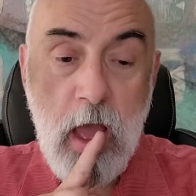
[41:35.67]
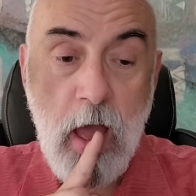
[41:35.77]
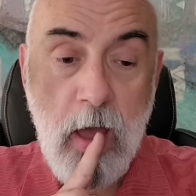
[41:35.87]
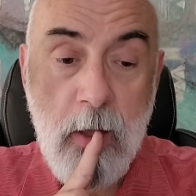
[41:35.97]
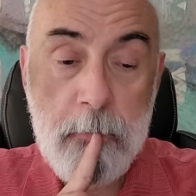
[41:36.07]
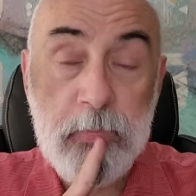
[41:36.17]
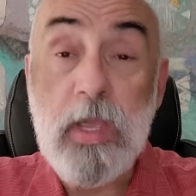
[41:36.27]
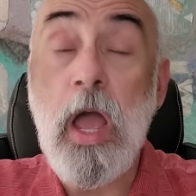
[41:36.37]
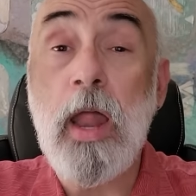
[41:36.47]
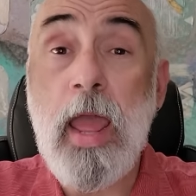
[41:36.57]
Um,
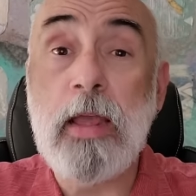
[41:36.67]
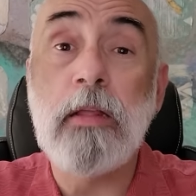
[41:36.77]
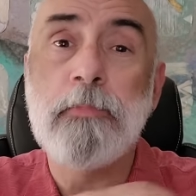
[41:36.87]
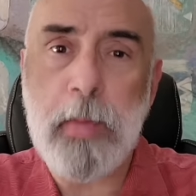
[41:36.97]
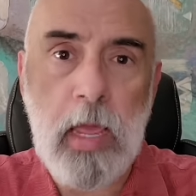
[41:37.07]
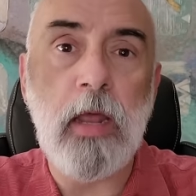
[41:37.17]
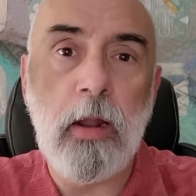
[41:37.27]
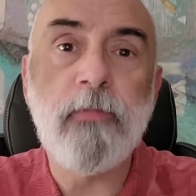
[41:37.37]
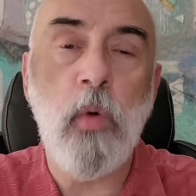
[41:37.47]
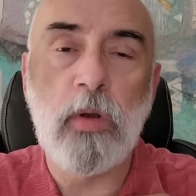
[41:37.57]
got a pin,
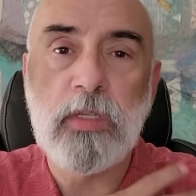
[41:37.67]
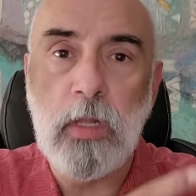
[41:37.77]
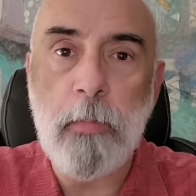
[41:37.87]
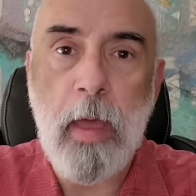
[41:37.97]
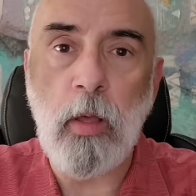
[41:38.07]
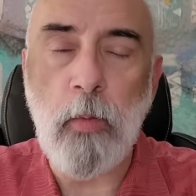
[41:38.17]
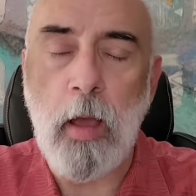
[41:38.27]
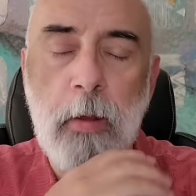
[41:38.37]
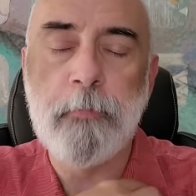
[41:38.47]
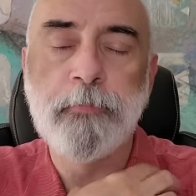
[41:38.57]
of course, a lapel,
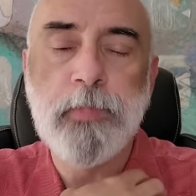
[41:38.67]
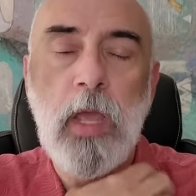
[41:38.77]
uh,